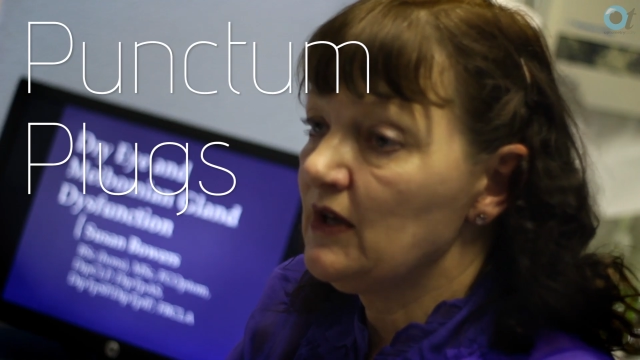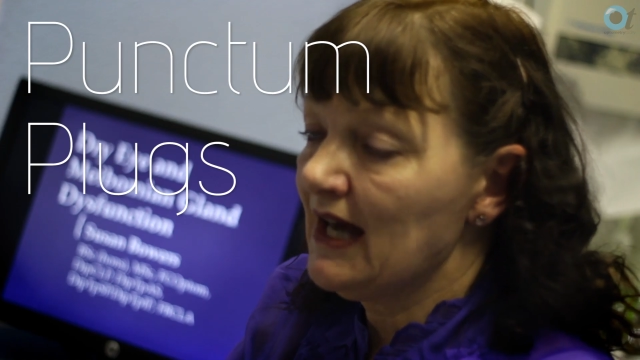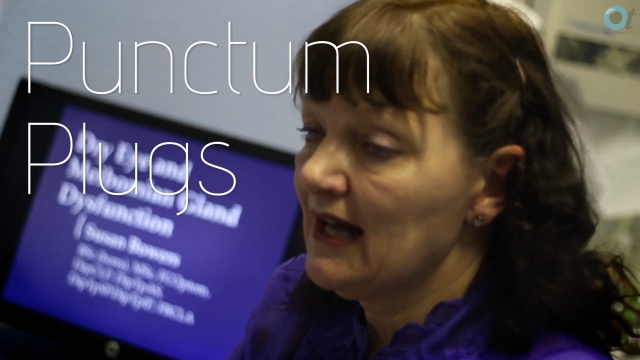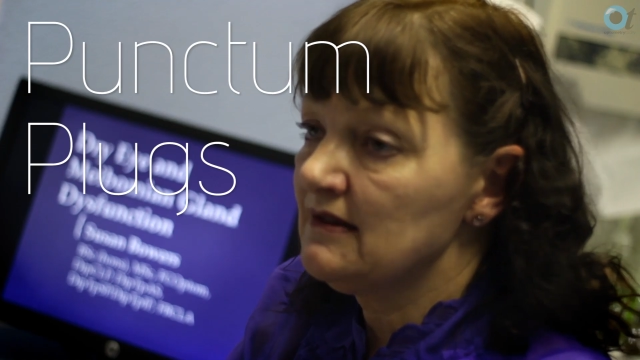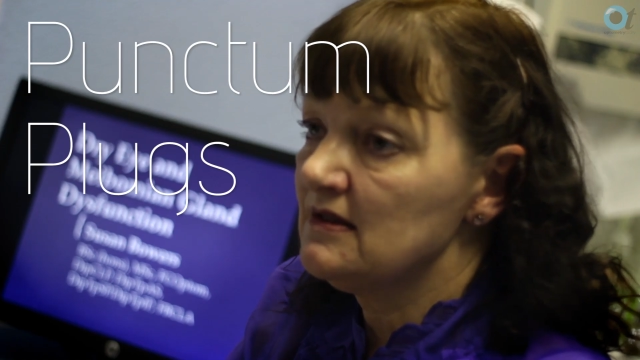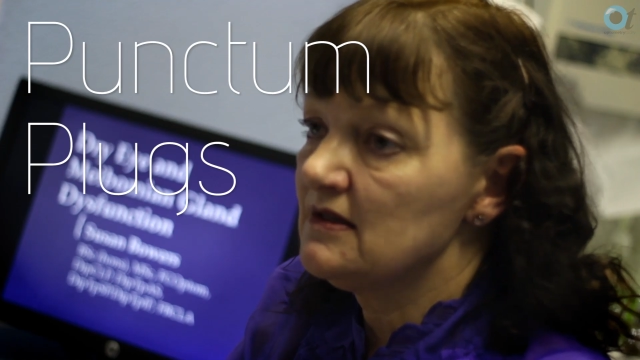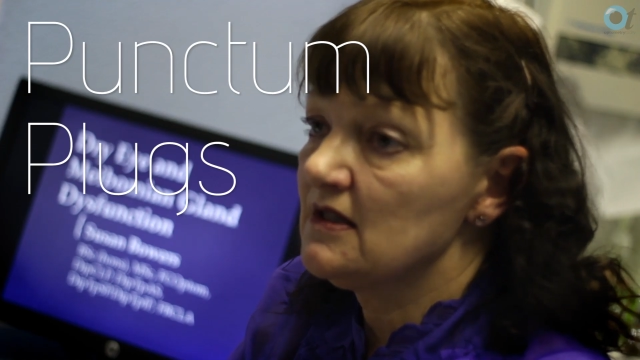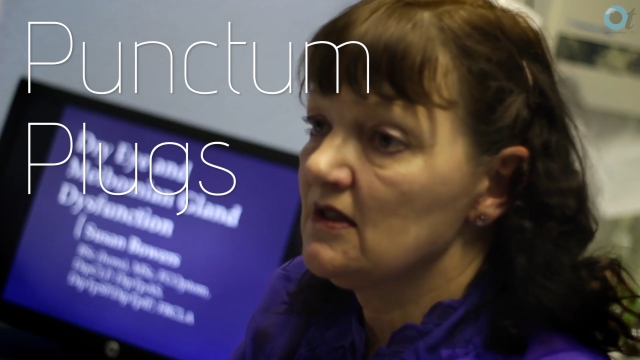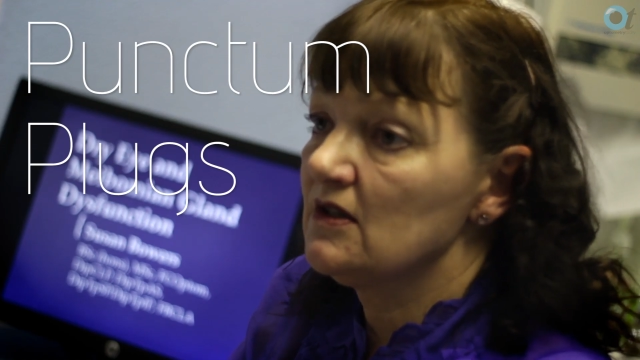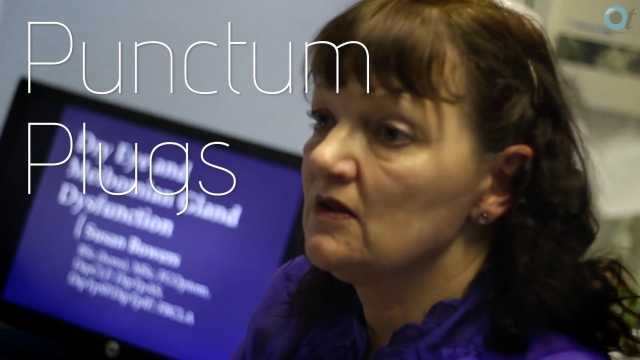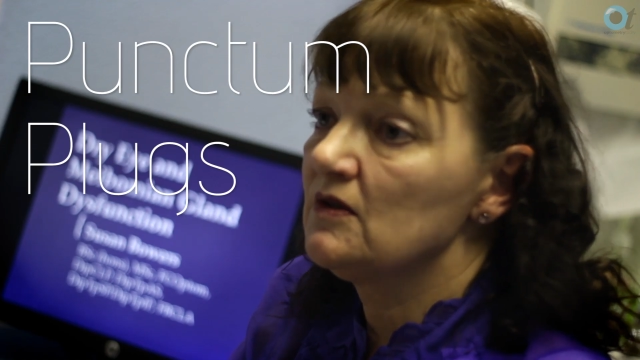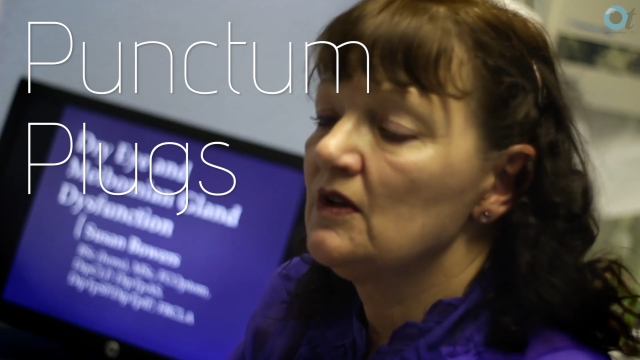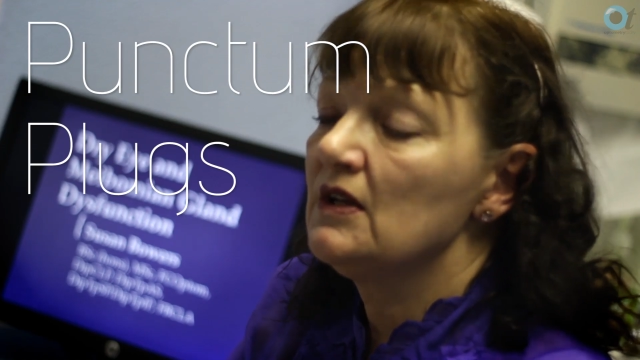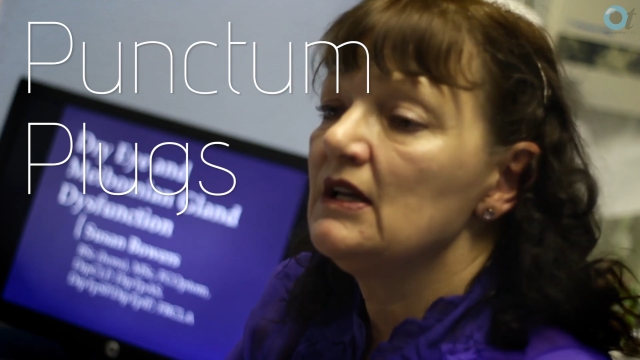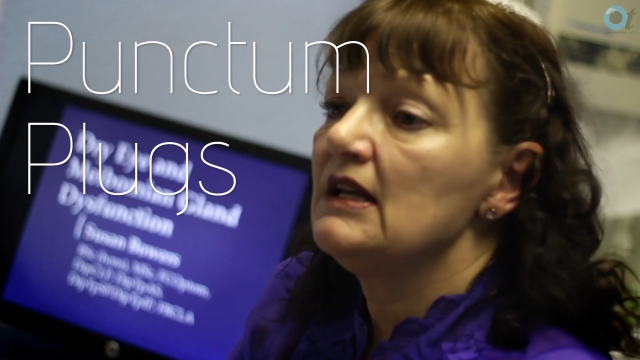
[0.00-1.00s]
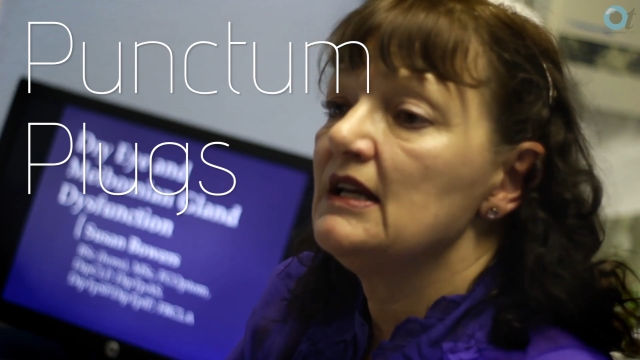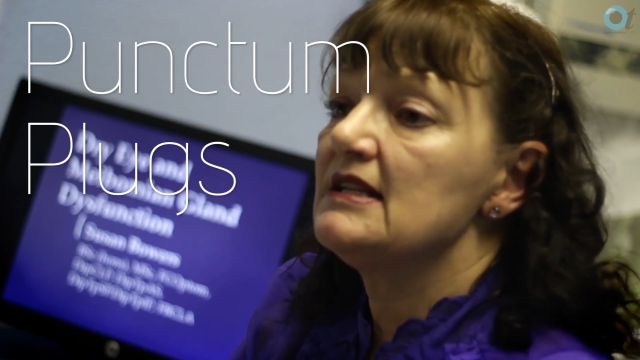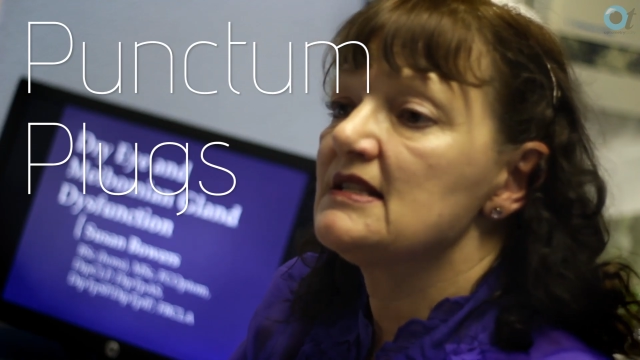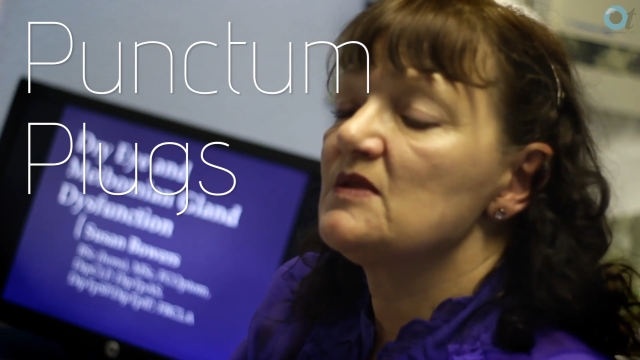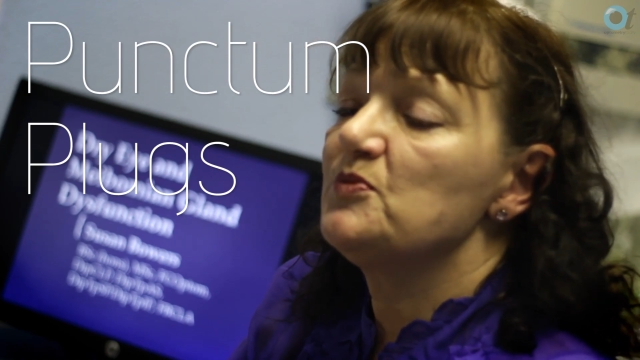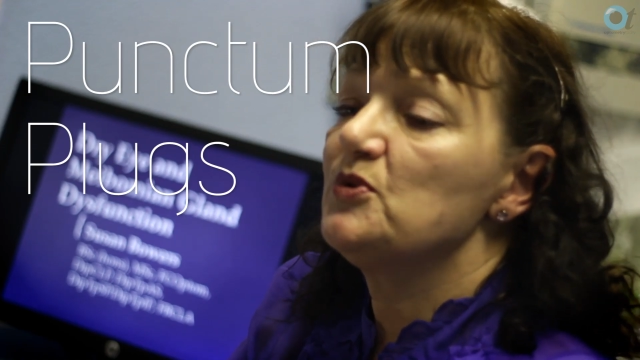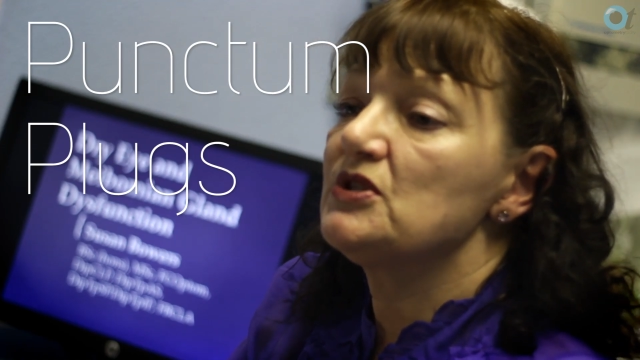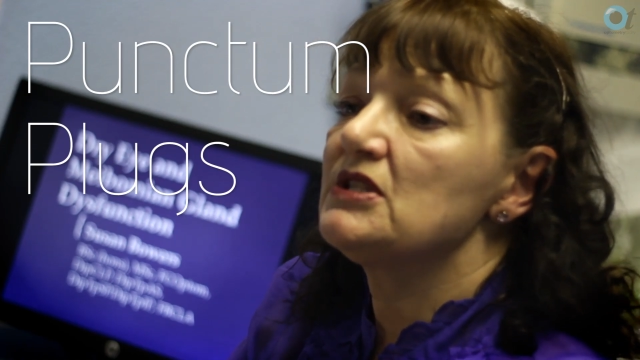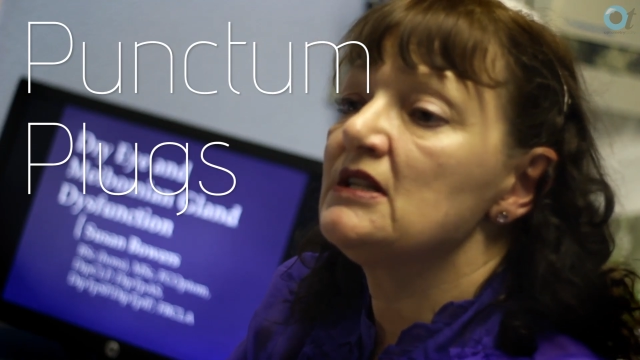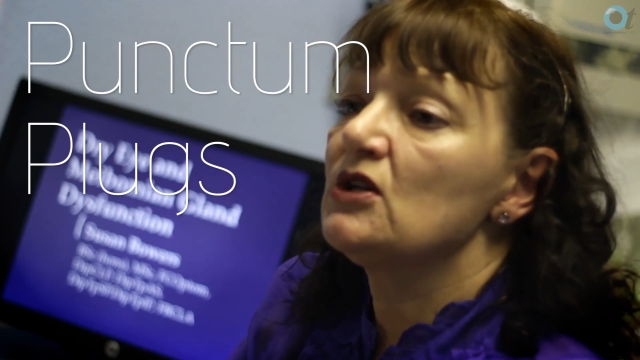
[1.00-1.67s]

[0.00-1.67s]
can do is to put